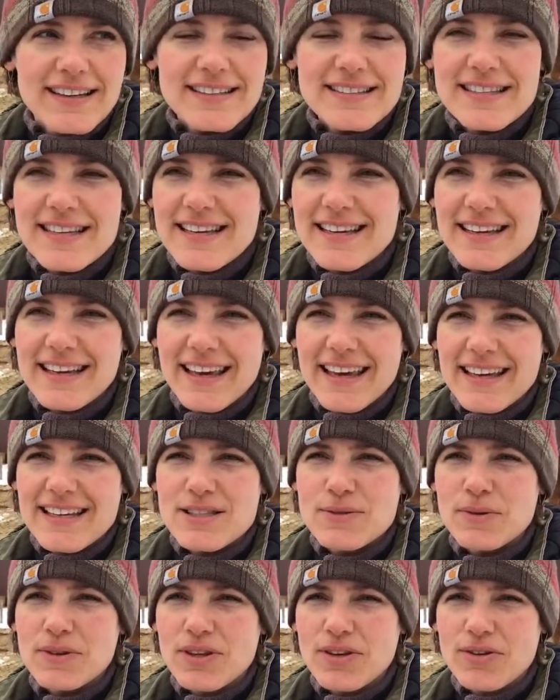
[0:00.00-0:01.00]
see, kids
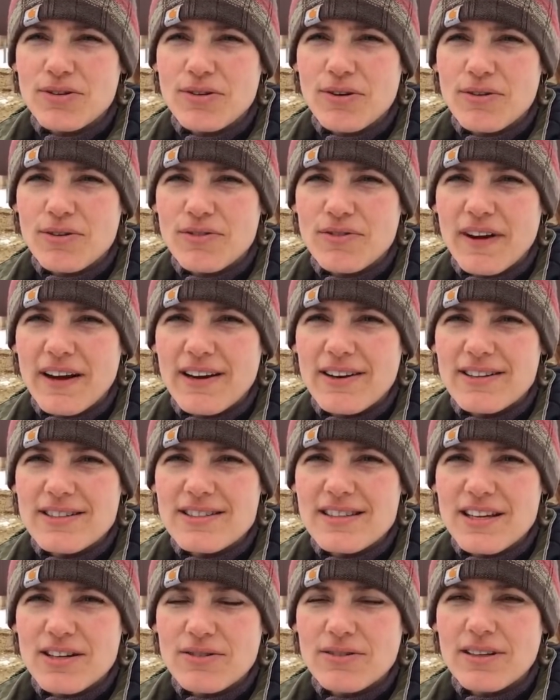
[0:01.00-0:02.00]
with the coronavirus,
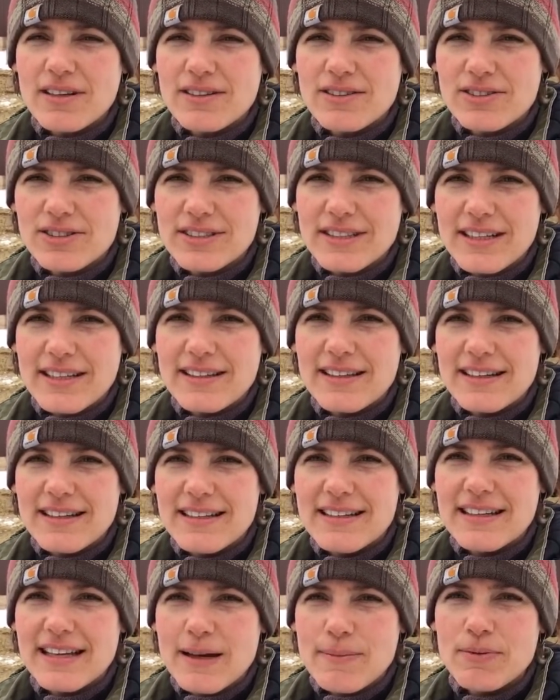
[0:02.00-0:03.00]
they don't understand. They need
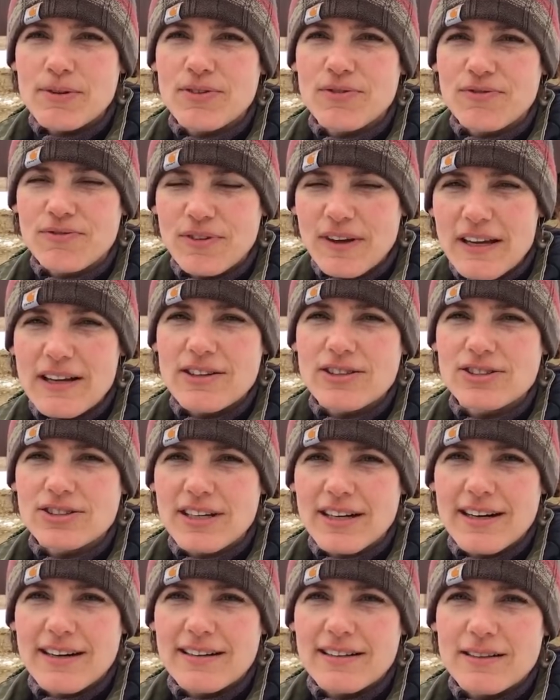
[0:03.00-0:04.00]
to keep their fingers
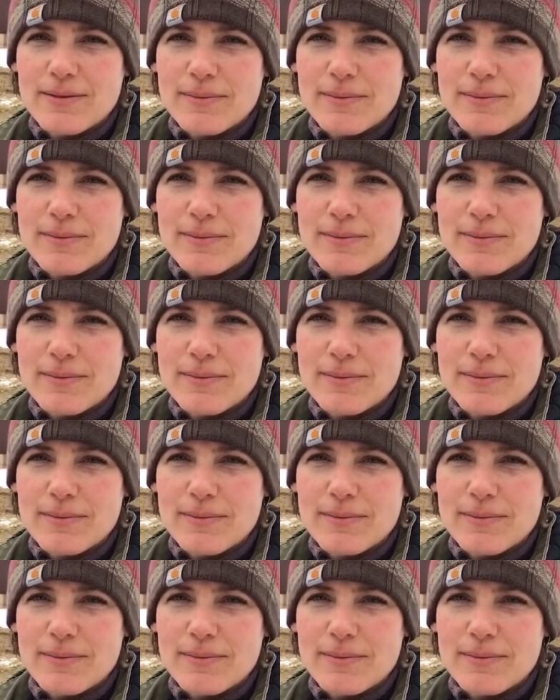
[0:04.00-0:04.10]
out of their